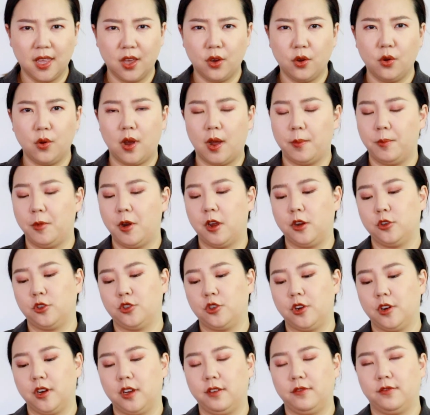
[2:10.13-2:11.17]
though, I'm not
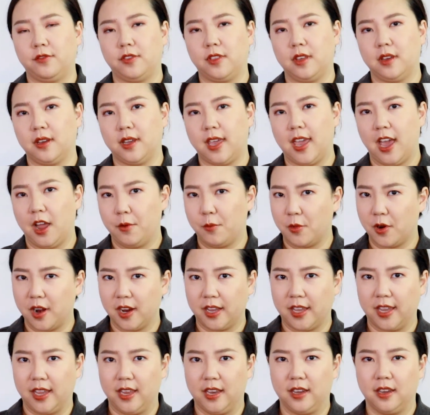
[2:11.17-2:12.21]
sure if the camera
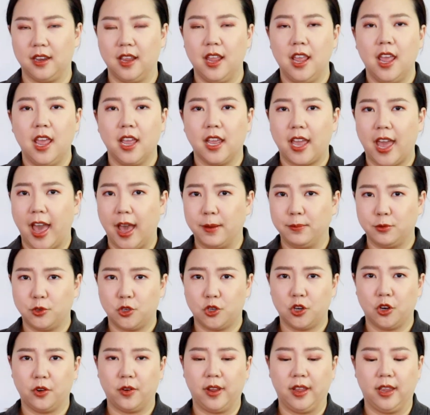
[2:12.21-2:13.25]
can
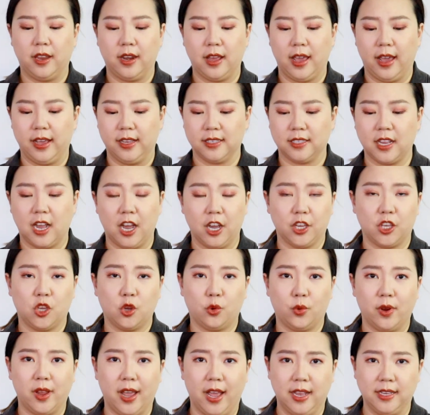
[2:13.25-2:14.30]
capture it as
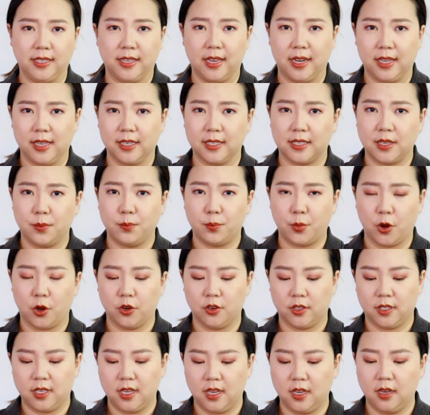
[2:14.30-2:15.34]
accurate as it is in
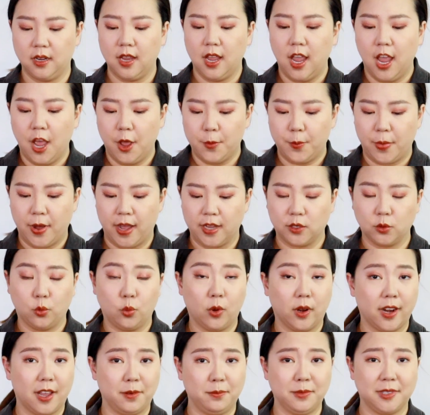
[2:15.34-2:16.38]
person, but
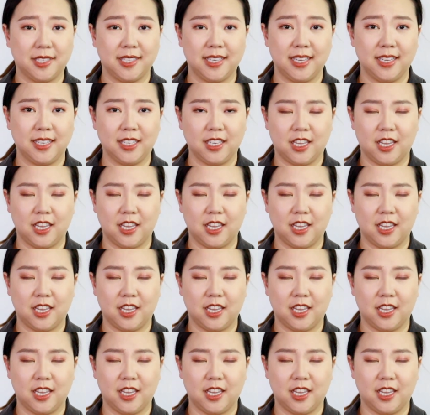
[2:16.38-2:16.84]
what I'm seeing